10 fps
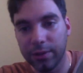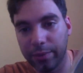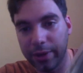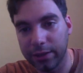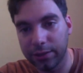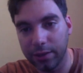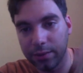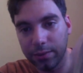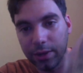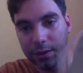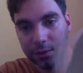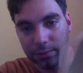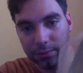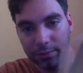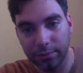piece of plastic,
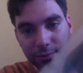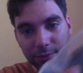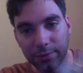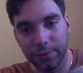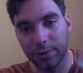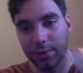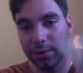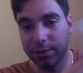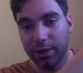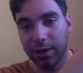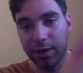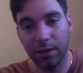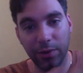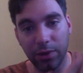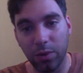right? So let's
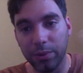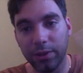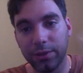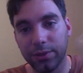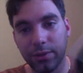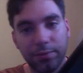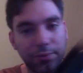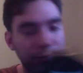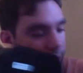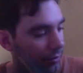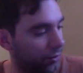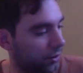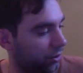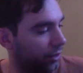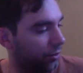take it out. I reopened it, so
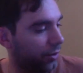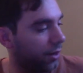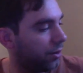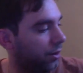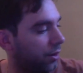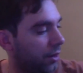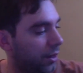bags right out.